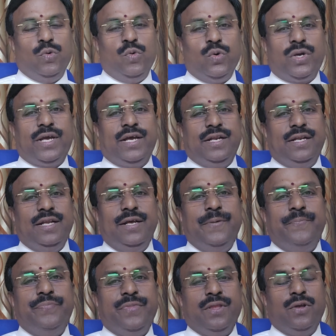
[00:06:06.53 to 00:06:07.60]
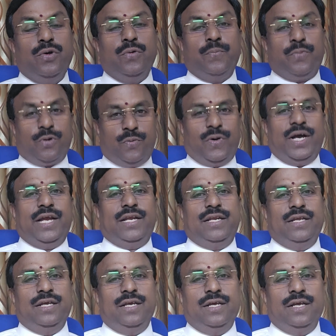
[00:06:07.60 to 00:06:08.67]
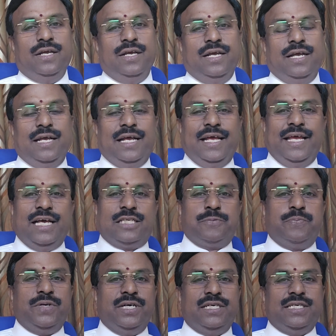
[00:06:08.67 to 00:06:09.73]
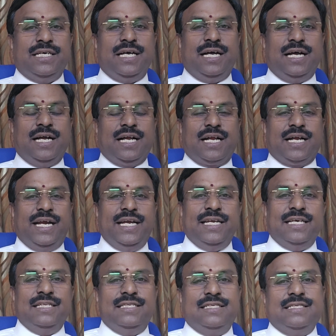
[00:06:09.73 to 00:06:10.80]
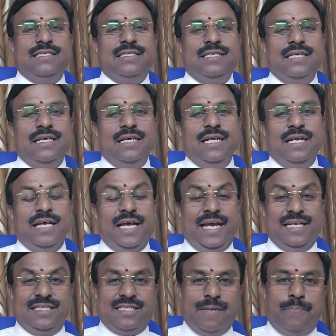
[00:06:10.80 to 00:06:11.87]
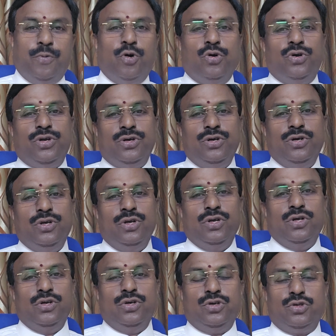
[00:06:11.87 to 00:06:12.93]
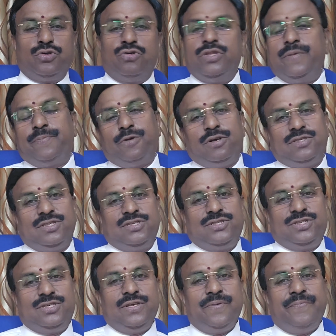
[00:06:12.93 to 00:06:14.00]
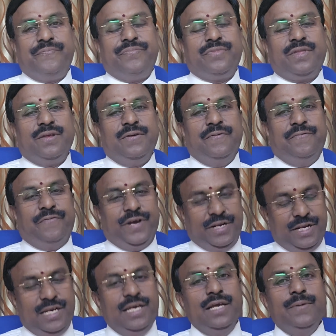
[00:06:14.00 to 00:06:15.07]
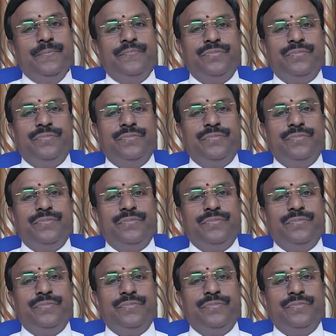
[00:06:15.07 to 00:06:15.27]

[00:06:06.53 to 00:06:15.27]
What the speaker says: who can provide expert guidance and support through the process. Finally,